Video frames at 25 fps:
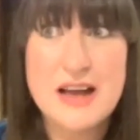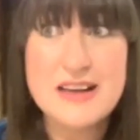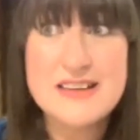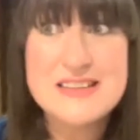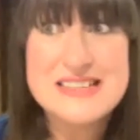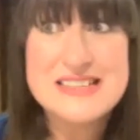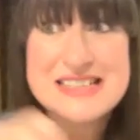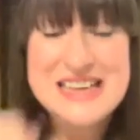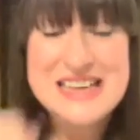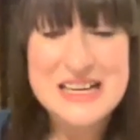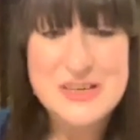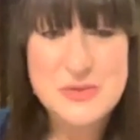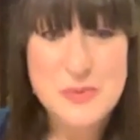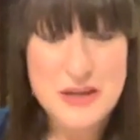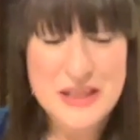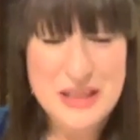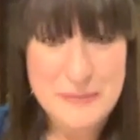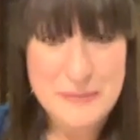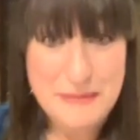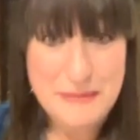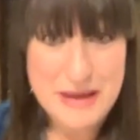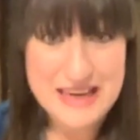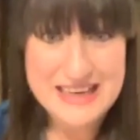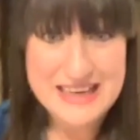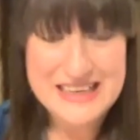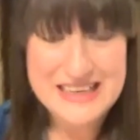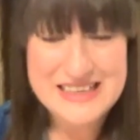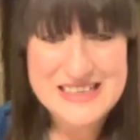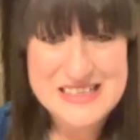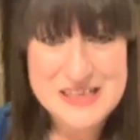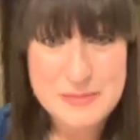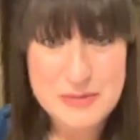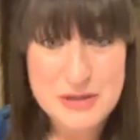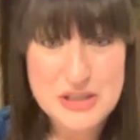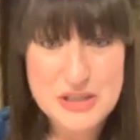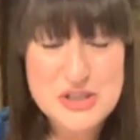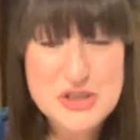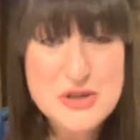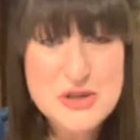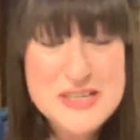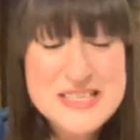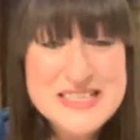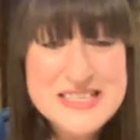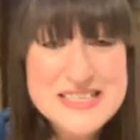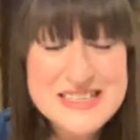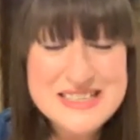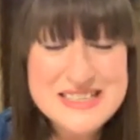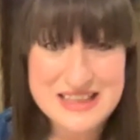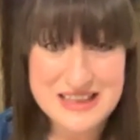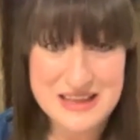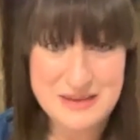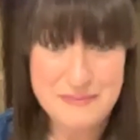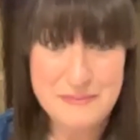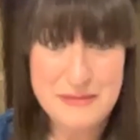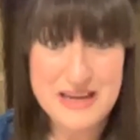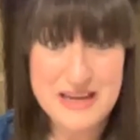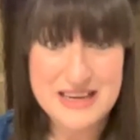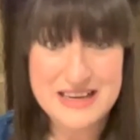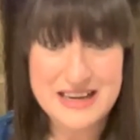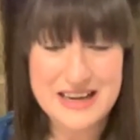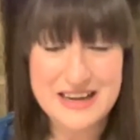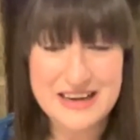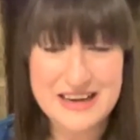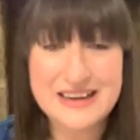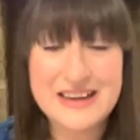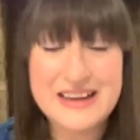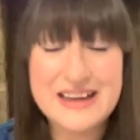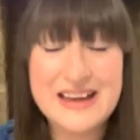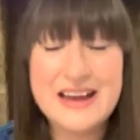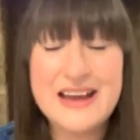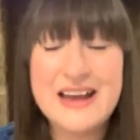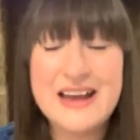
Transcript: understand why they're making some of the choices that they're making.